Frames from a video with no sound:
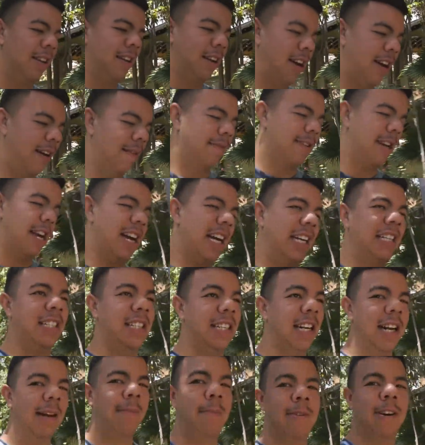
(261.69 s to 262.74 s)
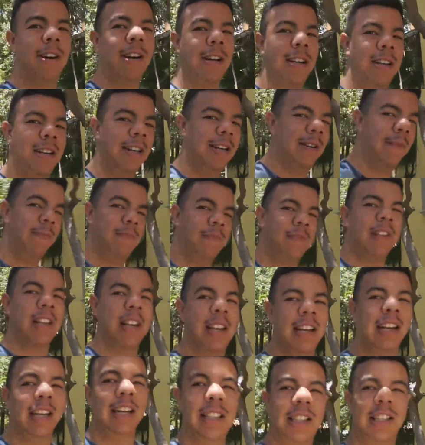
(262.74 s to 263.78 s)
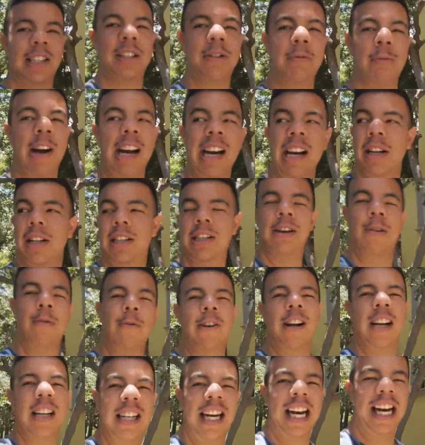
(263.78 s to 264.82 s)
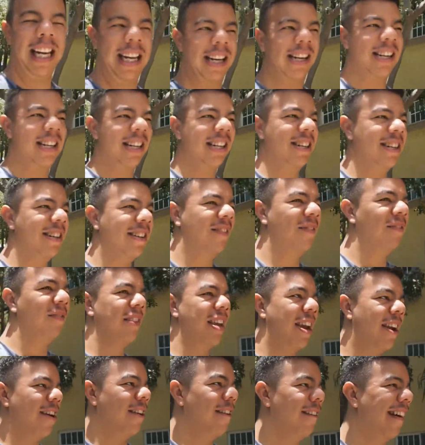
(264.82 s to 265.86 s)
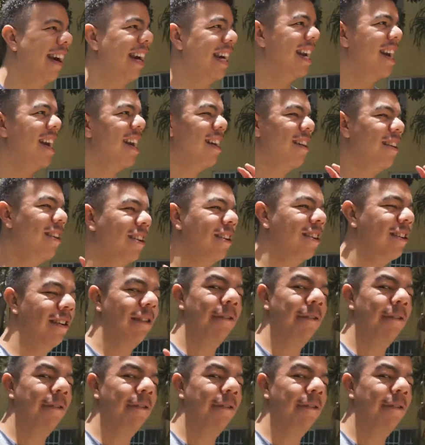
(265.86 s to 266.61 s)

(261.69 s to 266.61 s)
got sunburned, just wait until one day you do. Right now,